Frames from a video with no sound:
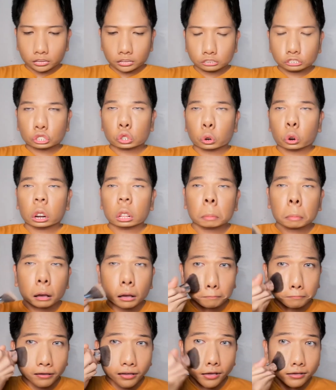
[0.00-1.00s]
In short,
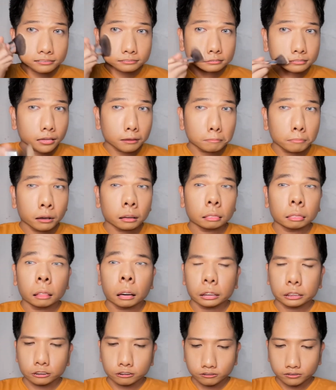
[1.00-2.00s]
mga paasa and mga
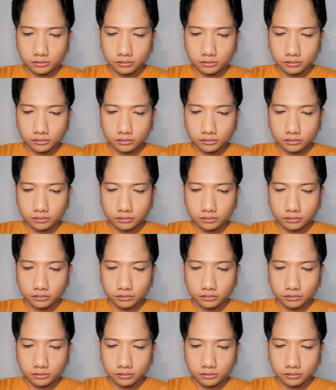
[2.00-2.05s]
liar